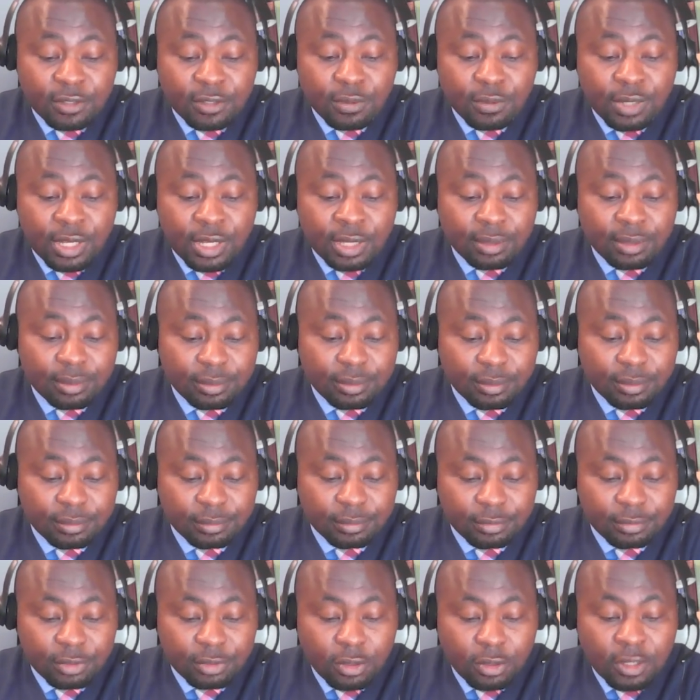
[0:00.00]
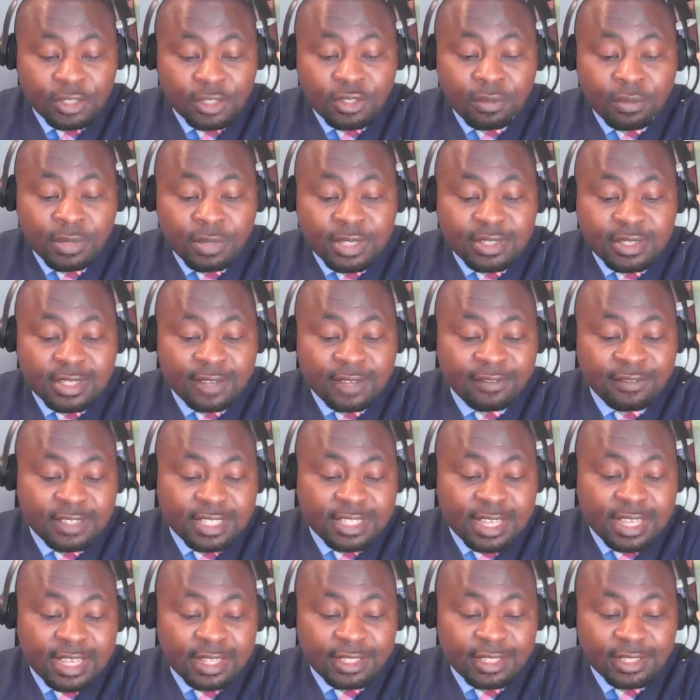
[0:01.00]
into the customer
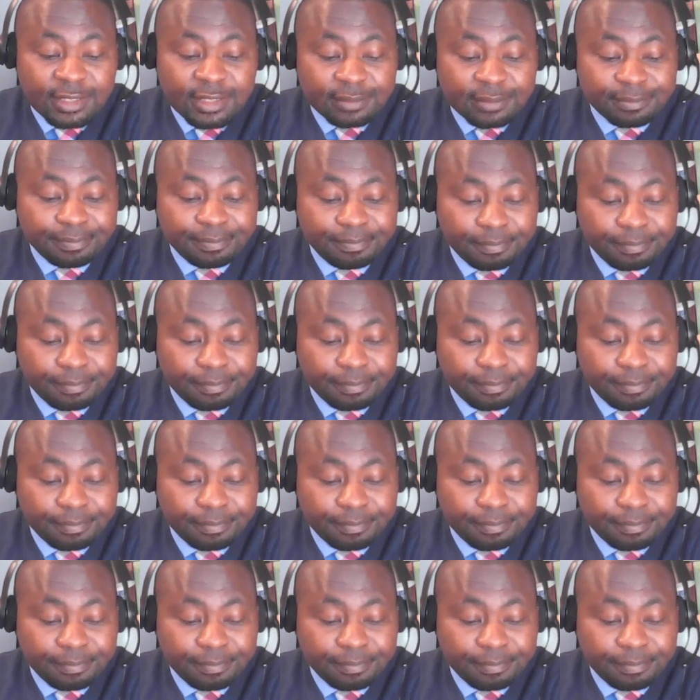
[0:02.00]
service center.